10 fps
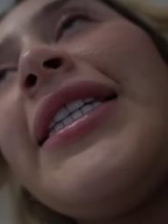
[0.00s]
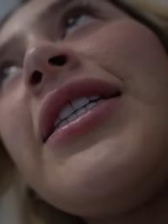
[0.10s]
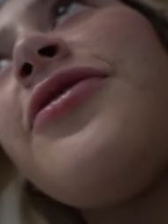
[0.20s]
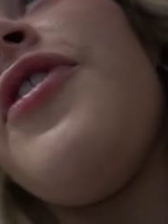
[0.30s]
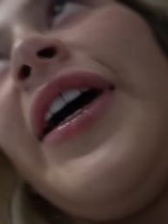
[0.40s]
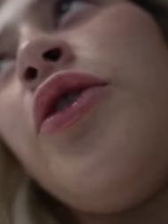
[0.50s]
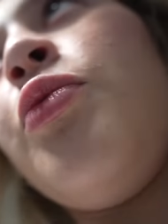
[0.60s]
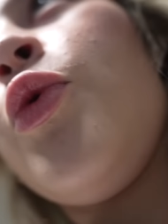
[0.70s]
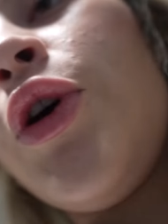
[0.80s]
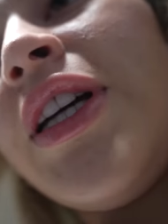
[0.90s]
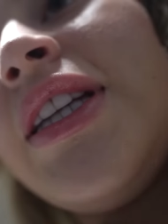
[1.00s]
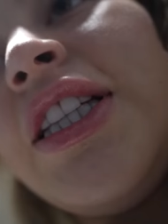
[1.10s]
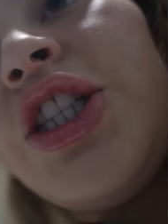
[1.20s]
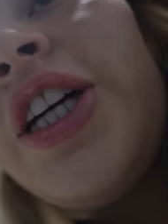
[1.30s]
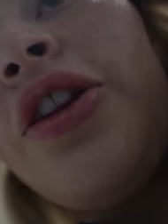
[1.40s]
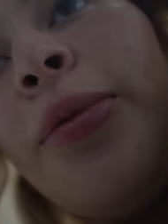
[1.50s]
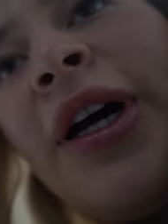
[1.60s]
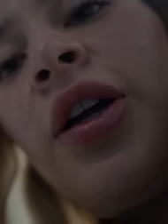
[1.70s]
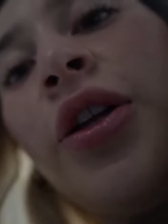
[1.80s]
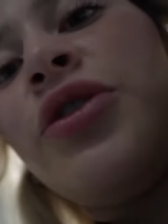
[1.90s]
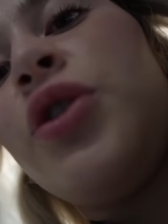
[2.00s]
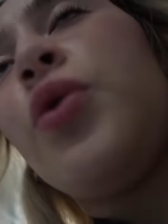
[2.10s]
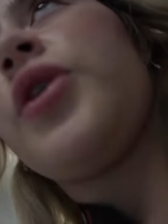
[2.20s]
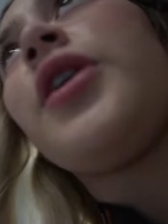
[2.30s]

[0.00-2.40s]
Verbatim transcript: his final boarding. Legit, they're about to close the door.